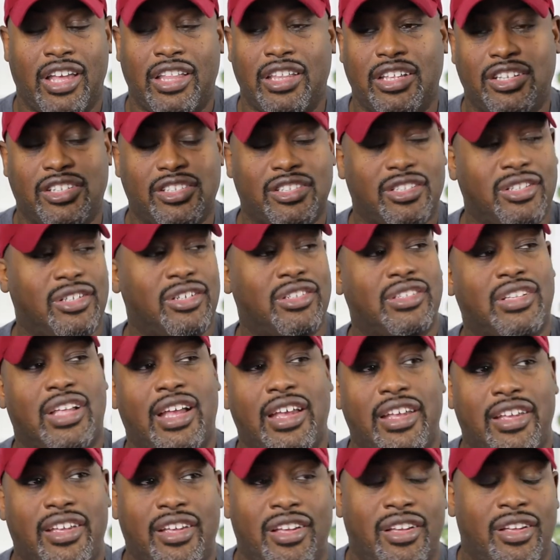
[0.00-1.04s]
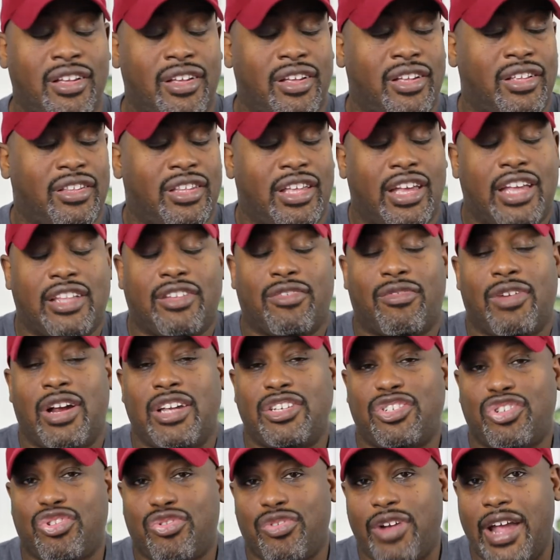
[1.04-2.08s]
And it just looks like they had the
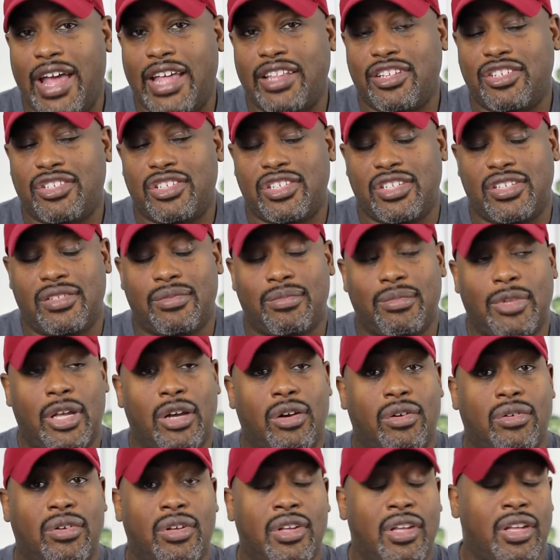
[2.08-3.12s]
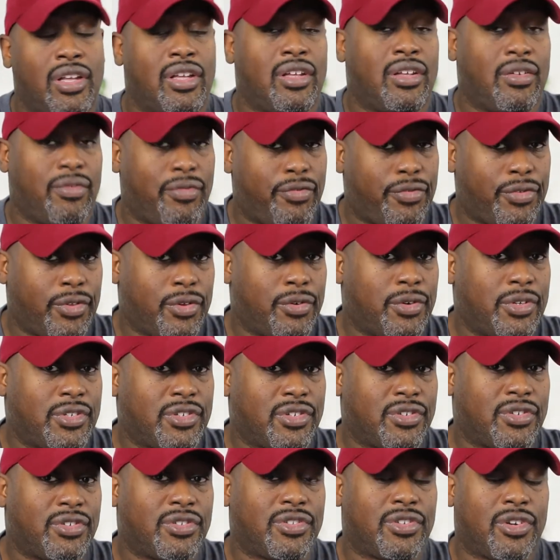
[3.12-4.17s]
right strategy. No.
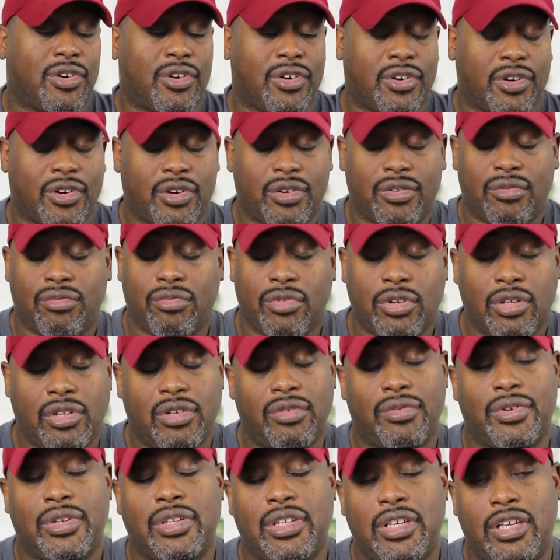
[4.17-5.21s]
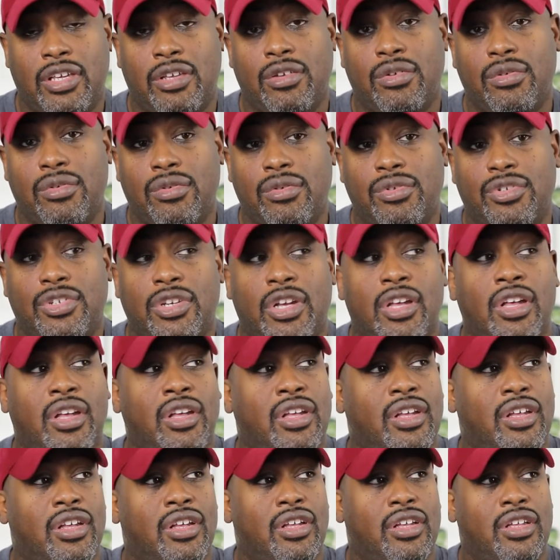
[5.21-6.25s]
Influencers are really, really huge.
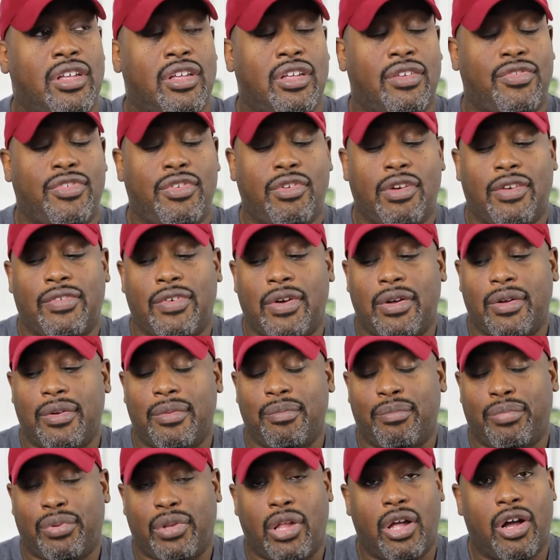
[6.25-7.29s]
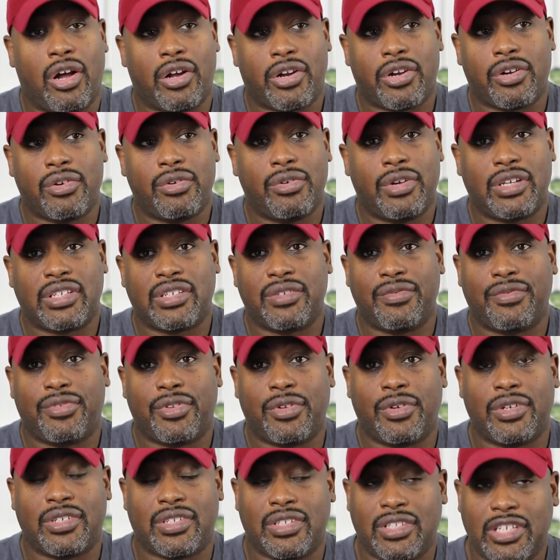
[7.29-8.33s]
If you have a blogger who has
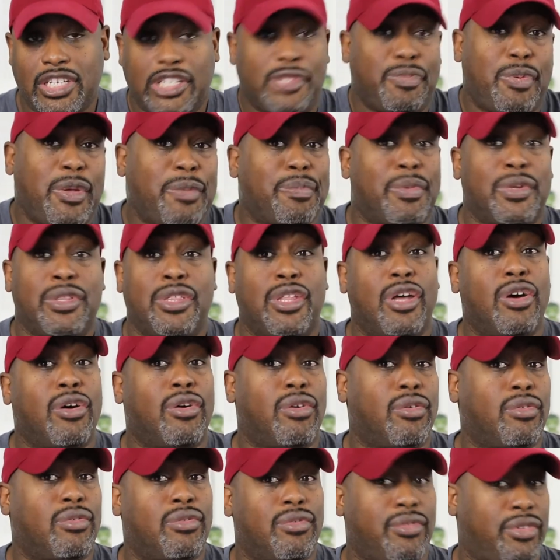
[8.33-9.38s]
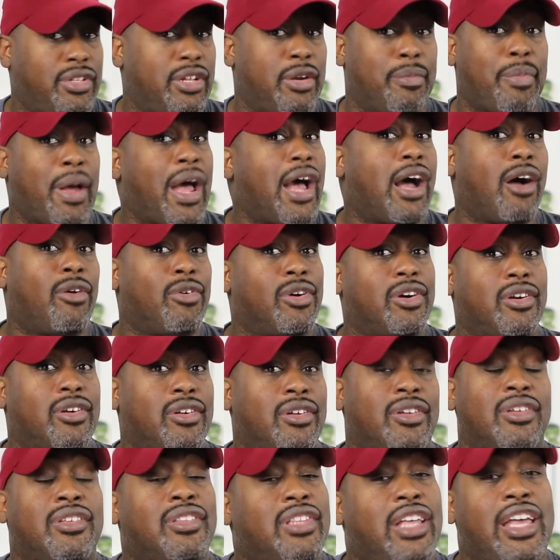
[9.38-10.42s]
influence, and these people know their power.
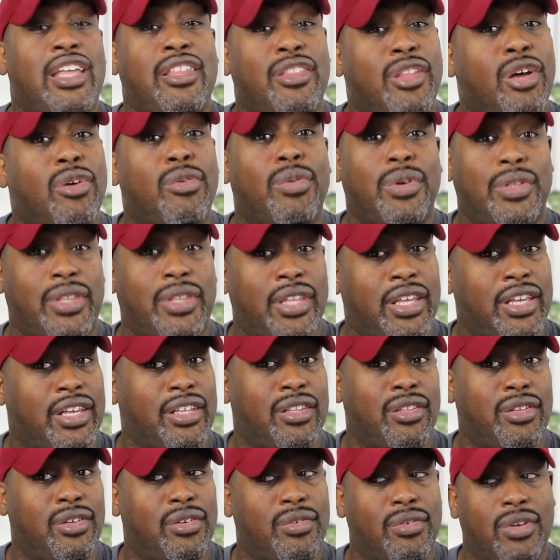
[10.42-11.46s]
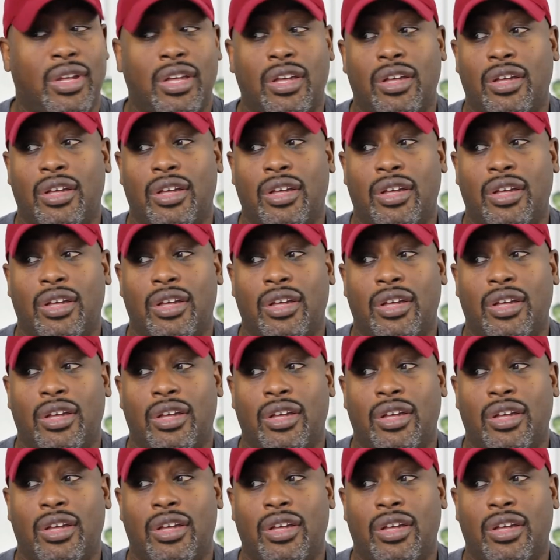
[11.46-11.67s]
They know what they can do.